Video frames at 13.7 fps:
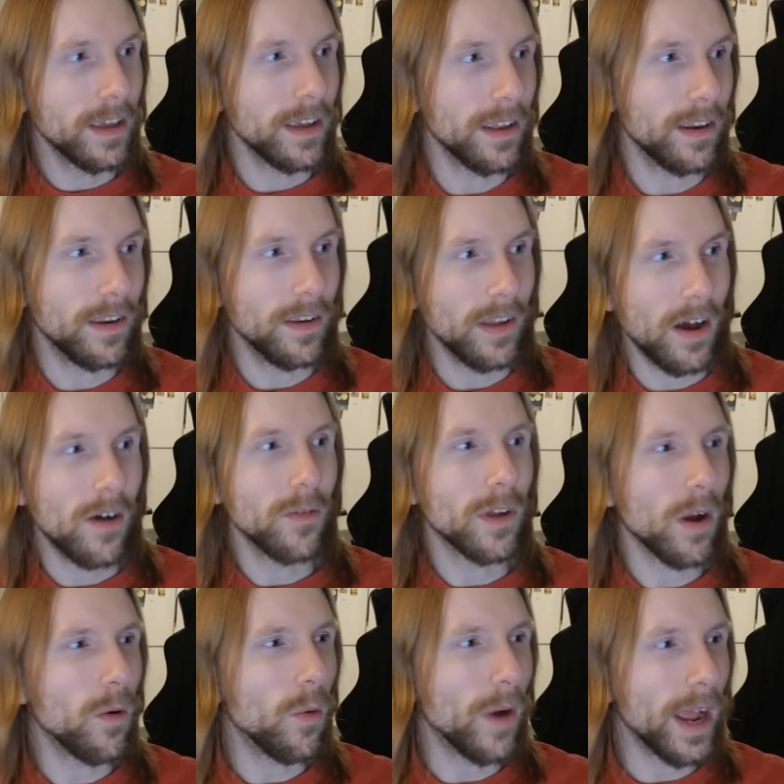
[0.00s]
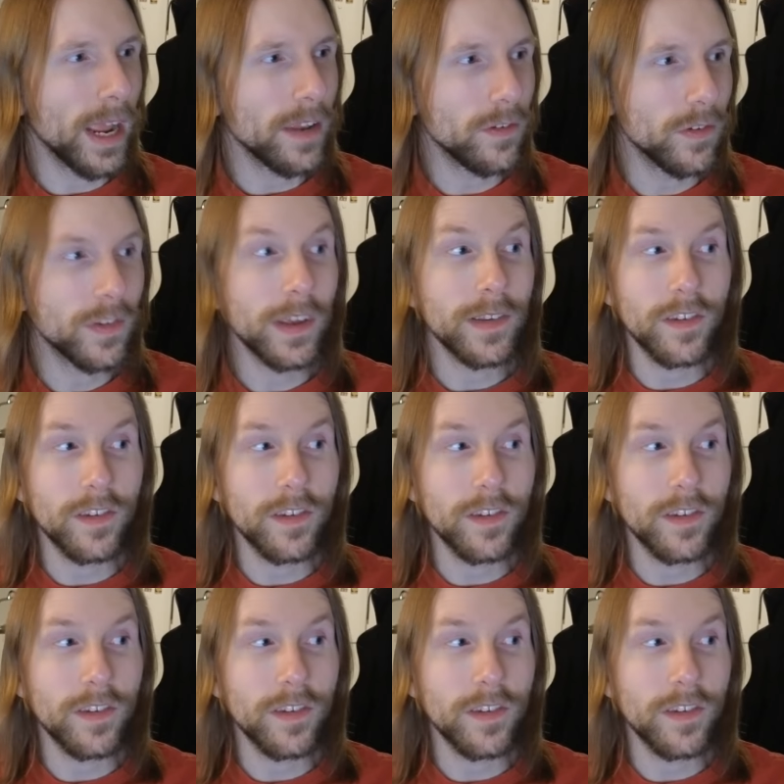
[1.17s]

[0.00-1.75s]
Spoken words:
and oh, go away. Did you say